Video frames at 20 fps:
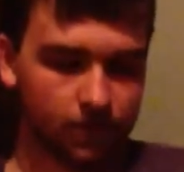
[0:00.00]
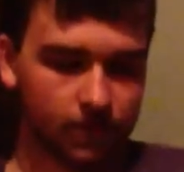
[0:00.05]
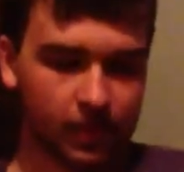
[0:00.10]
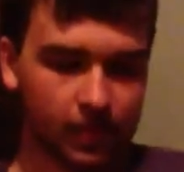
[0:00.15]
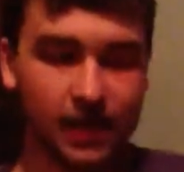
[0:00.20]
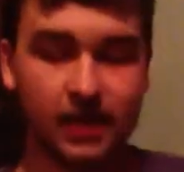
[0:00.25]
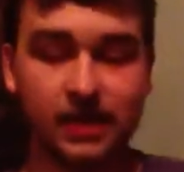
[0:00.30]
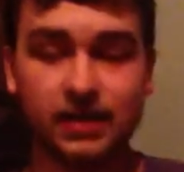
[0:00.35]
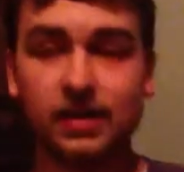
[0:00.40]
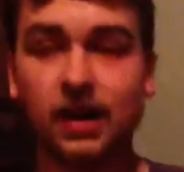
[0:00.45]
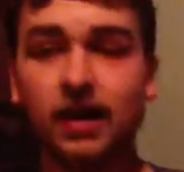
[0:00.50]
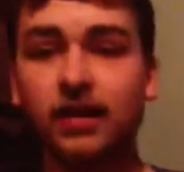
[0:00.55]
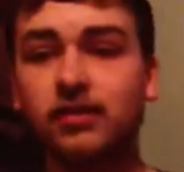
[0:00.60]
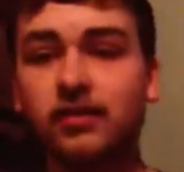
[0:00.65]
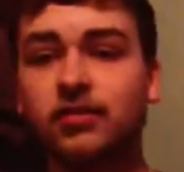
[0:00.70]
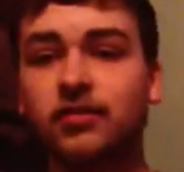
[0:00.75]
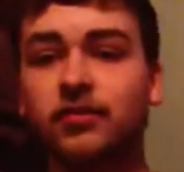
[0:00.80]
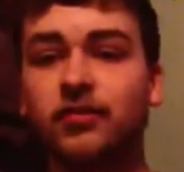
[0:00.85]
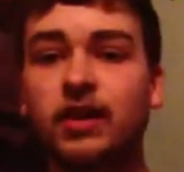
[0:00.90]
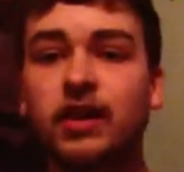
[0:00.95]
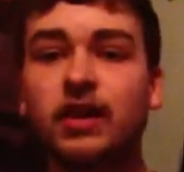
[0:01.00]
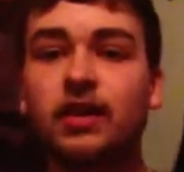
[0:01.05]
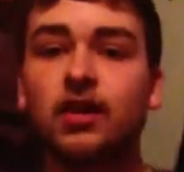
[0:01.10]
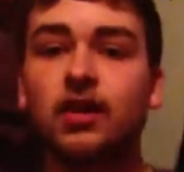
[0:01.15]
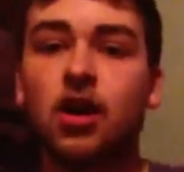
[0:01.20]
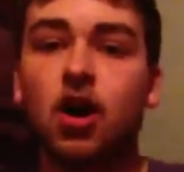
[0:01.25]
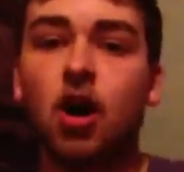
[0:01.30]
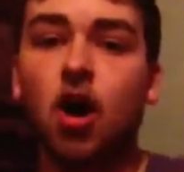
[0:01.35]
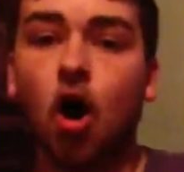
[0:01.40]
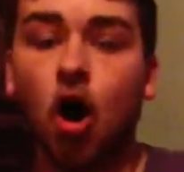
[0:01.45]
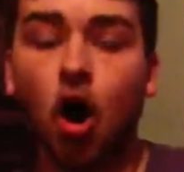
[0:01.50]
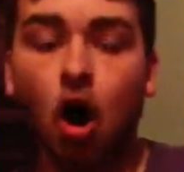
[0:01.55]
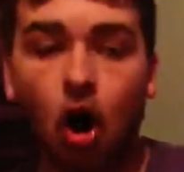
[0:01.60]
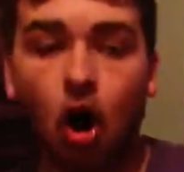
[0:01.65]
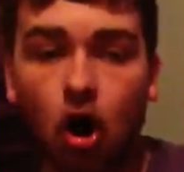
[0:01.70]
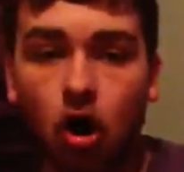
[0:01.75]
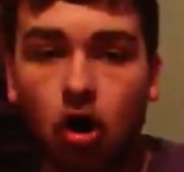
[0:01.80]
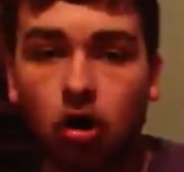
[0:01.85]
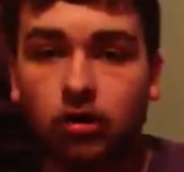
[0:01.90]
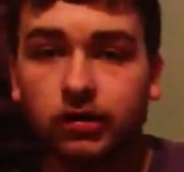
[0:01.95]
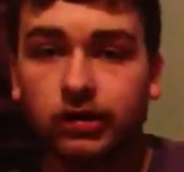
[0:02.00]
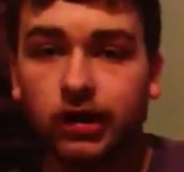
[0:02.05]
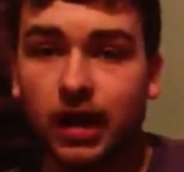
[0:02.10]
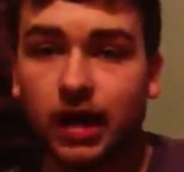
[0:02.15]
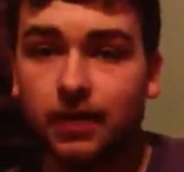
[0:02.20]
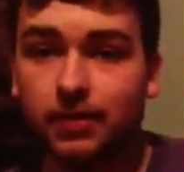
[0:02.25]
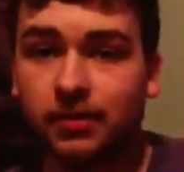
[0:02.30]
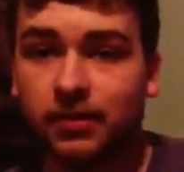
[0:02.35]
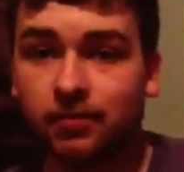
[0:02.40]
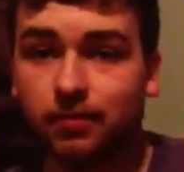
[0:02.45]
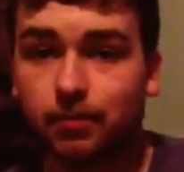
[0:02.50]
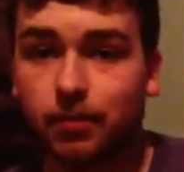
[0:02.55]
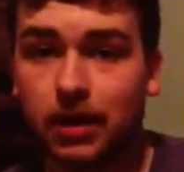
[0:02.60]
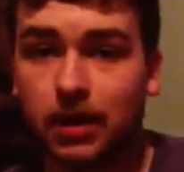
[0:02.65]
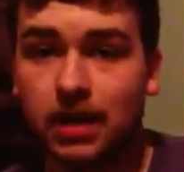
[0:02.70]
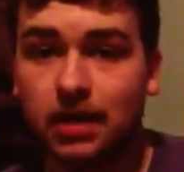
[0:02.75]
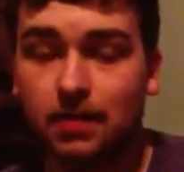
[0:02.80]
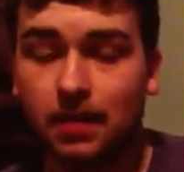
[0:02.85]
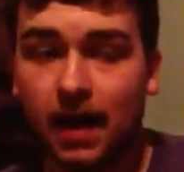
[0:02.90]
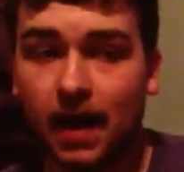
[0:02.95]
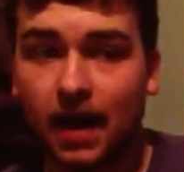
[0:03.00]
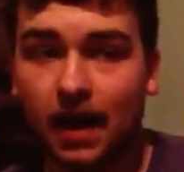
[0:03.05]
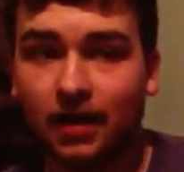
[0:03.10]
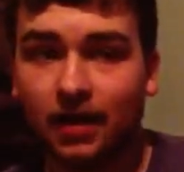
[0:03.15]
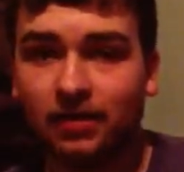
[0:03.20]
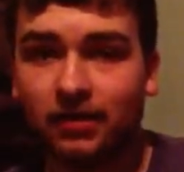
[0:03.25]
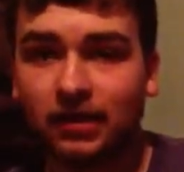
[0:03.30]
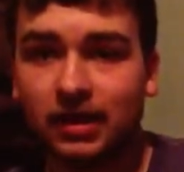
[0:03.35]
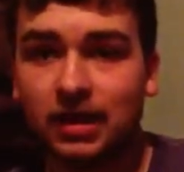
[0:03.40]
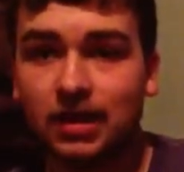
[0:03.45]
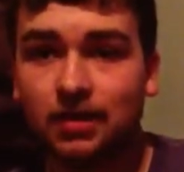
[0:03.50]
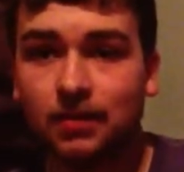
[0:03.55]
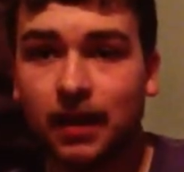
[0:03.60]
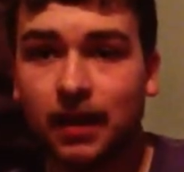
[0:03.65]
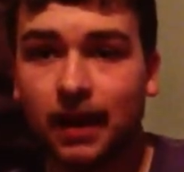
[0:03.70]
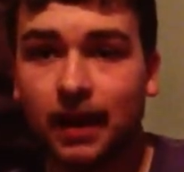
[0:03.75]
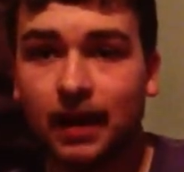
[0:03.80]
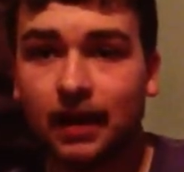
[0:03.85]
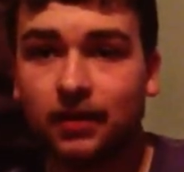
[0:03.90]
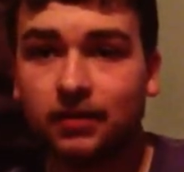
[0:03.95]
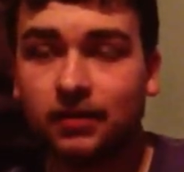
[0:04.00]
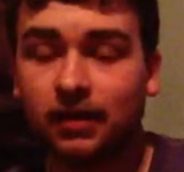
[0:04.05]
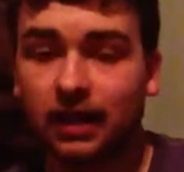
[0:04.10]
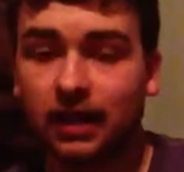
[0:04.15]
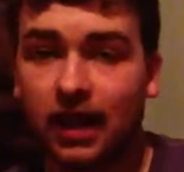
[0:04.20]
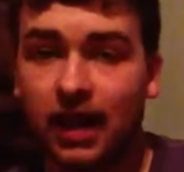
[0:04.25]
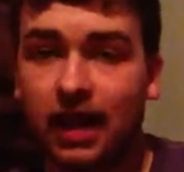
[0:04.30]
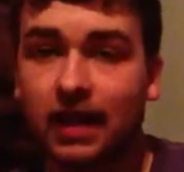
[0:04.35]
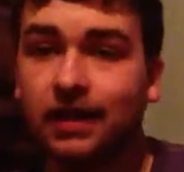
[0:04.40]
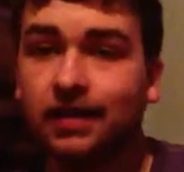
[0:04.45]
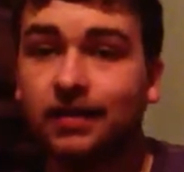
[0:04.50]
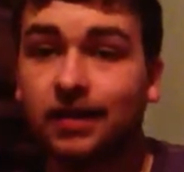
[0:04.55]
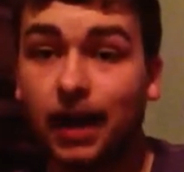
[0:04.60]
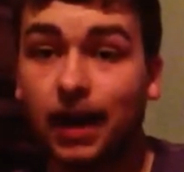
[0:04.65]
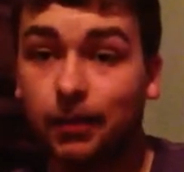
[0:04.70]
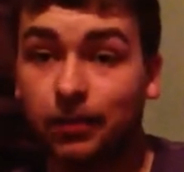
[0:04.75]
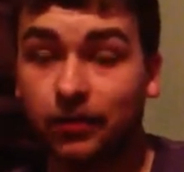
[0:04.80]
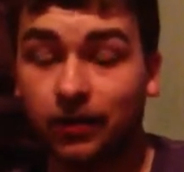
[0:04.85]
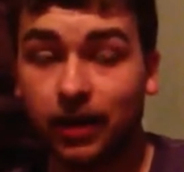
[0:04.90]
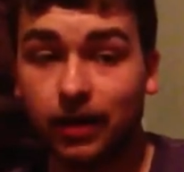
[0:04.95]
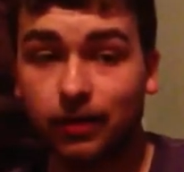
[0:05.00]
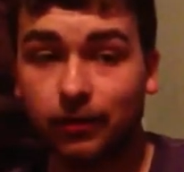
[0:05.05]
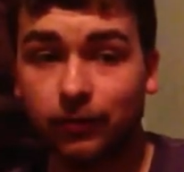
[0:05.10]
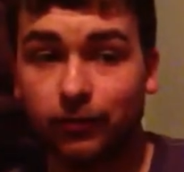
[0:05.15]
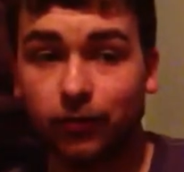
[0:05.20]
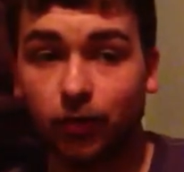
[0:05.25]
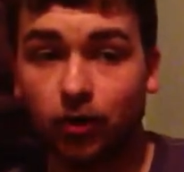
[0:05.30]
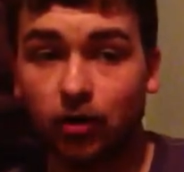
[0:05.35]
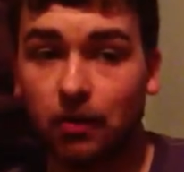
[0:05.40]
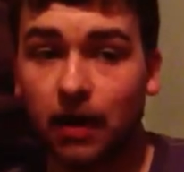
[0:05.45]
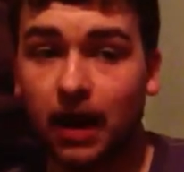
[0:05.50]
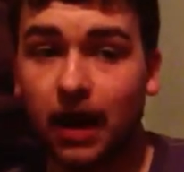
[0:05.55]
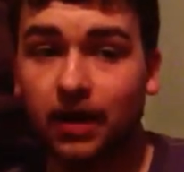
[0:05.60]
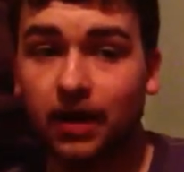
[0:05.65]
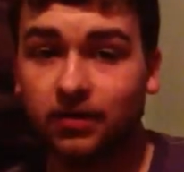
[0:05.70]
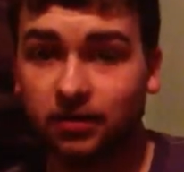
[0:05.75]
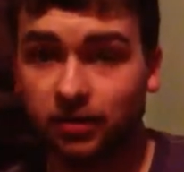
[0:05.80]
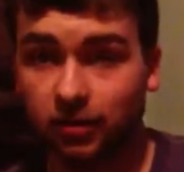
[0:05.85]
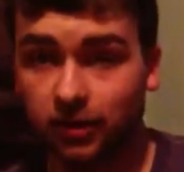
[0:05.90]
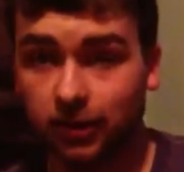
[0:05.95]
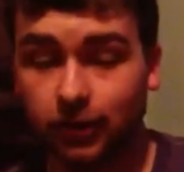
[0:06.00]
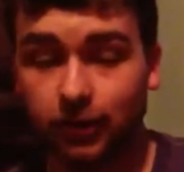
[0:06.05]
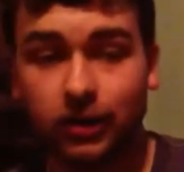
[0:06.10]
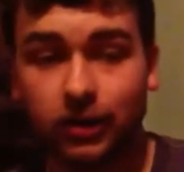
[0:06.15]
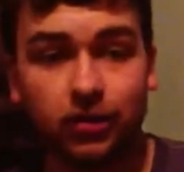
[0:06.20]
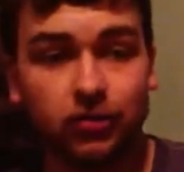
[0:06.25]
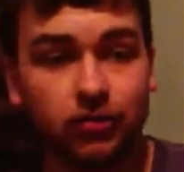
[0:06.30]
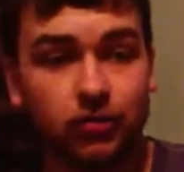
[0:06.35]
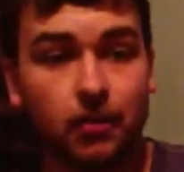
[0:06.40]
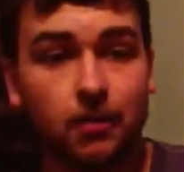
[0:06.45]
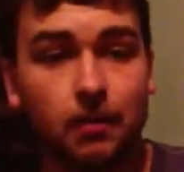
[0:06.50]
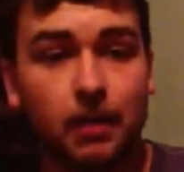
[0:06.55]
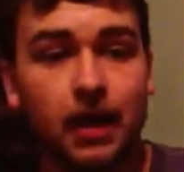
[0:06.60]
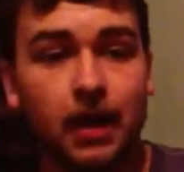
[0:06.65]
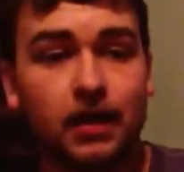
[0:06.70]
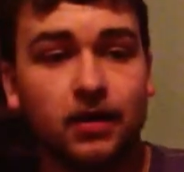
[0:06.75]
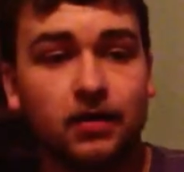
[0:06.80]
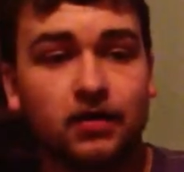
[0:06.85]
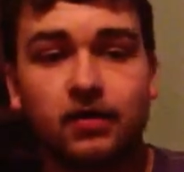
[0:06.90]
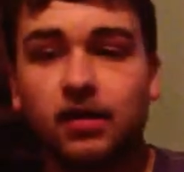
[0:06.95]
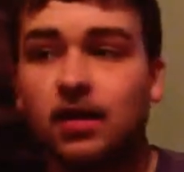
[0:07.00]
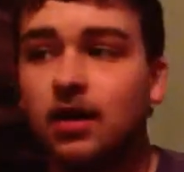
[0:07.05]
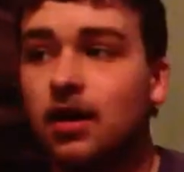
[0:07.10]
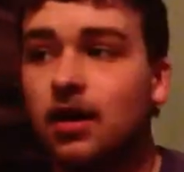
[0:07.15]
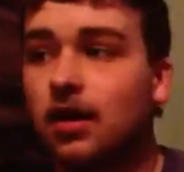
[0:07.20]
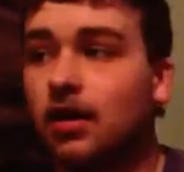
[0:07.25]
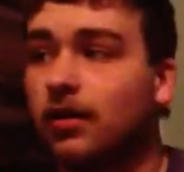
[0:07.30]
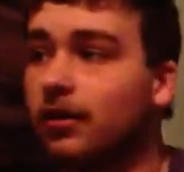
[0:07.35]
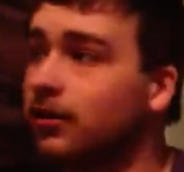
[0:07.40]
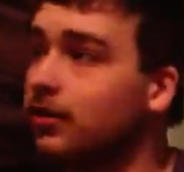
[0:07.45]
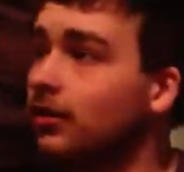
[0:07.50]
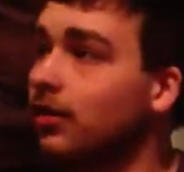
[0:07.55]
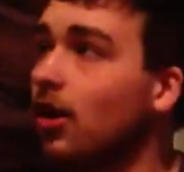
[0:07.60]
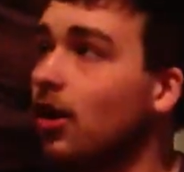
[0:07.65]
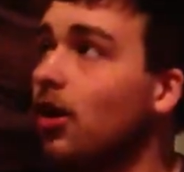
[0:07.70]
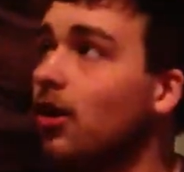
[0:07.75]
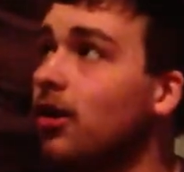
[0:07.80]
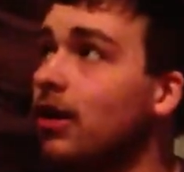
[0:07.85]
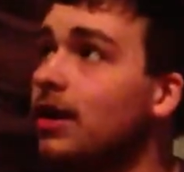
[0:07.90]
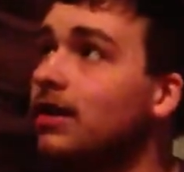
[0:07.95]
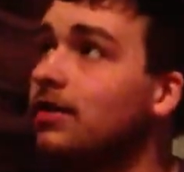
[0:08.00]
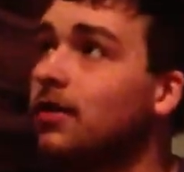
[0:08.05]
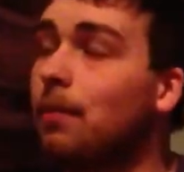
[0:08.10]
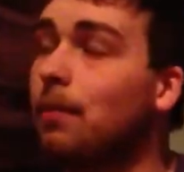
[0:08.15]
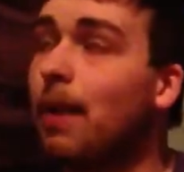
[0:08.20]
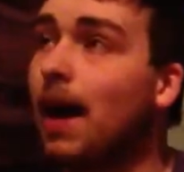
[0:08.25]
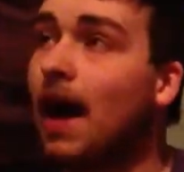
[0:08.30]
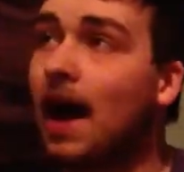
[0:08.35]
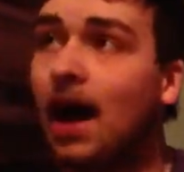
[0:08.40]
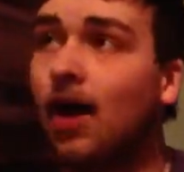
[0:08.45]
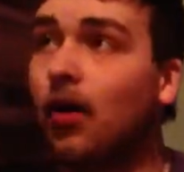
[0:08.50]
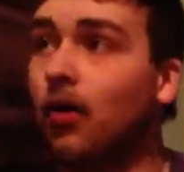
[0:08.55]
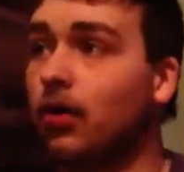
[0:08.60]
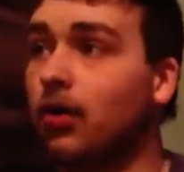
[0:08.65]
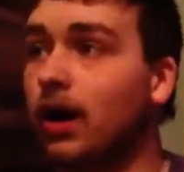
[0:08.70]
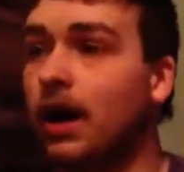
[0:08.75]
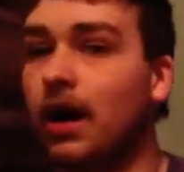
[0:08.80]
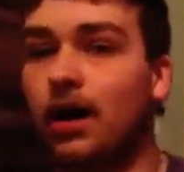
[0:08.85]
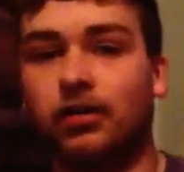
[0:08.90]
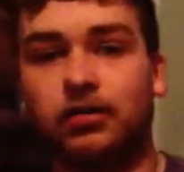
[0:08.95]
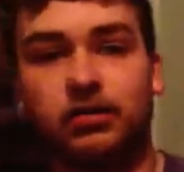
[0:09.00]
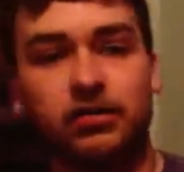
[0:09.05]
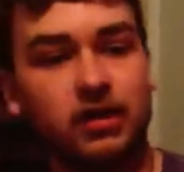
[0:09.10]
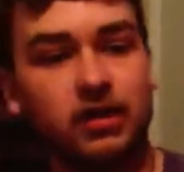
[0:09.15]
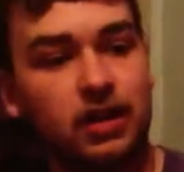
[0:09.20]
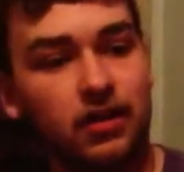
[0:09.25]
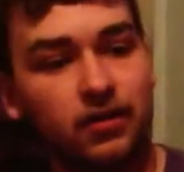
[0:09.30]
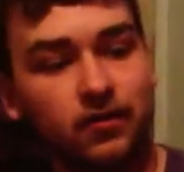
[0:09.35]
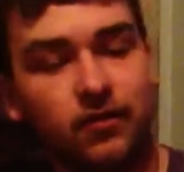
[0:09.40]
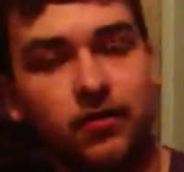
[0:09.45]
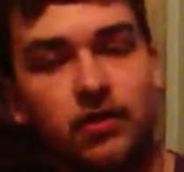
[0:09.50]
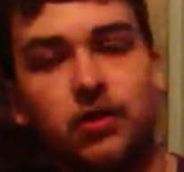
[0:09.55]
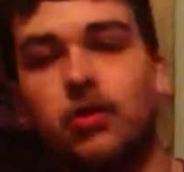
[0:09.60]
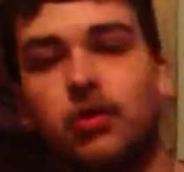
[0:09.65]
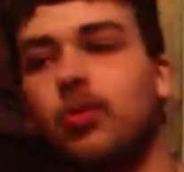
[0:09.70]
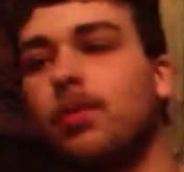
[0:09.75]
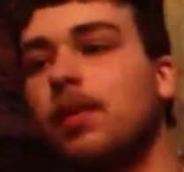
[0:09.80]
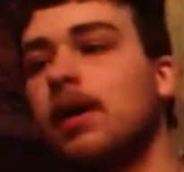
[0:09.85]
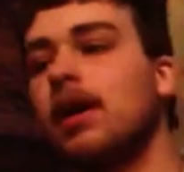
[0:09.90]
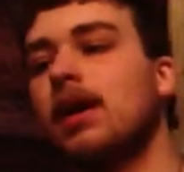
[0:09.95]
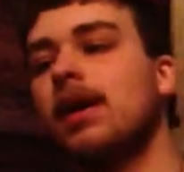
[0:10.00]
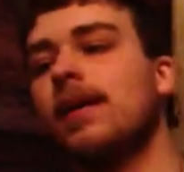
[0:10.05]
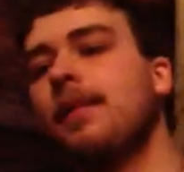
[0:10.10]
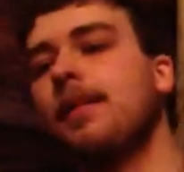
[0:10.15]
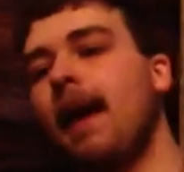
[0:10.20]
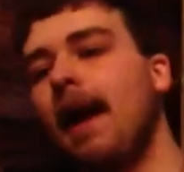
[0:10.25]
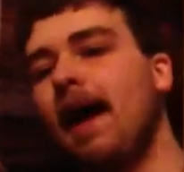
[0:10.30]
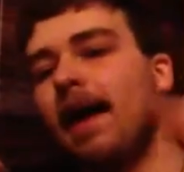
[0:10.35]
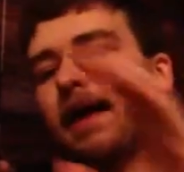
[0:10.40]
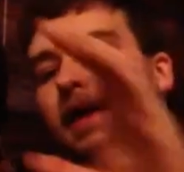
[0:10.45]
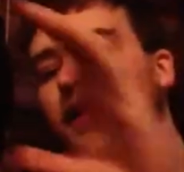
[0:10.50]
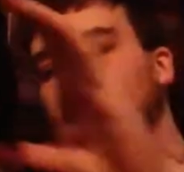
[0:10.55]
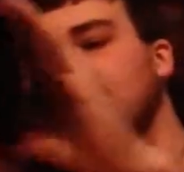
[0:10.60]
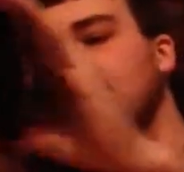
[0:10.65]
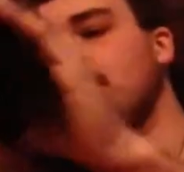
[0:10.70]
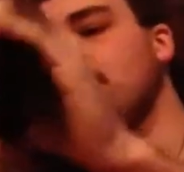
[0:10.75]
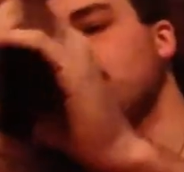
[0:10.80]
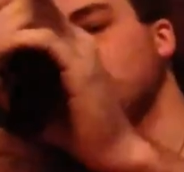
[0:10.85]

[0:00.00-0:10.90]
It does fit all types of P mags, E mags, and any type of M4 mags, including drum mags. The SCAR is a powerhouse if you pack it down